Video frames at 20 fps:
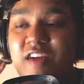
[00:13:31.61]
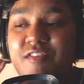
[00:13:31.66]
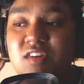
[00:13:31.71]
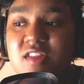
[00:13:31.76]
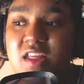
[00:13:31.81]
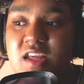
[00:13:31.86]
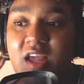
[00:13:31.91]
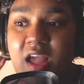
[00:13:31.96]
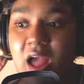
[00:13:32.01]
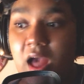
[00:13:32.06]

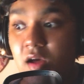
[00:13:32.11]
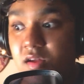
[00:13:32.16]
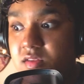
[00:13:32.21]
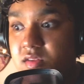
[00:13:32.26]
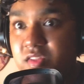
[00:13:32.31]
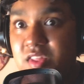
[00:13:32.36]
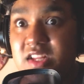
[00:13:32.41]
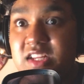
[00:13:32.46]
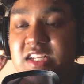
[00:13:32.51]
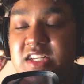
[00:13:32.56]
Everything else,
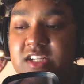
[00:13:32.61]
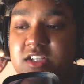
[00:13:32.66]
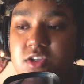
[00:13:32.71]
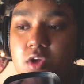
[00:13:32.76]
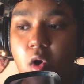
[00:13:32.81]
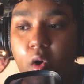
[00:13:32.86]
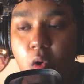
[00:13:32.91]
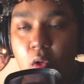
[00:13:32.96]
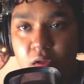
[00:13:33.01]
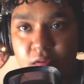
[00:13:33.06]
the details
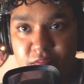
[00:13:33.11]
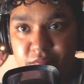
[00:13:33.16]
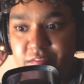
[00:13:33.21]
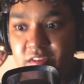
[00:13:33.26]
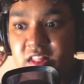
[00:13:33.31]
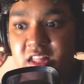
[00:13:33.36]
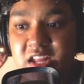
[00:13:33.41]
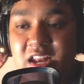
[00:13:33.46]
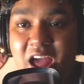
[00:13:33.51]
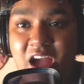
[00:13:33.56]
all
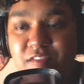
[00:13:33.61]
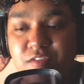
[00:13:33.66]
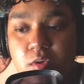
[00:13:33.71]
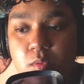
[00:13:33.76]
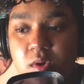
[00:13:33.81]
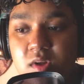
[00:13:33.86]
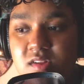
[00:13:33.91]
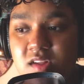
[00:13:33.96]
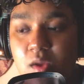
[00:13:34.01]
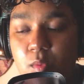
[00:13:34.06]
fill in
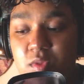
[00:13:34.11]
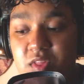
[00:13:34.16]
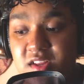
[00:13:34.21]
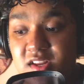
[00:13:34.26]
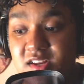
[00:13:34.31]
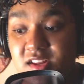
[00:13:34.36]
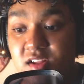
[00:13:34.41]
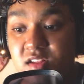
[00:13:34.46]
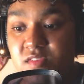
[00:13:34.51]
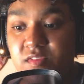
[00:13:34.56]
afterwards. And when the
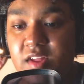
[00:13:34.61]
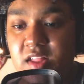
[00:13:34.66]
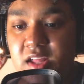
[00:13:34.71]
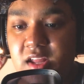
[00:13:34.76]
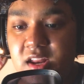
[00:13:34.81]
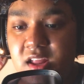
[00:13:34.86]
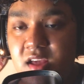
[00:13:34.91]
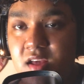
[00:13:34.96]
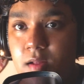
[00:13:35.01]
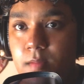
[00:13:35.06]
details fill
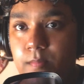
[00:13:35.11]
in,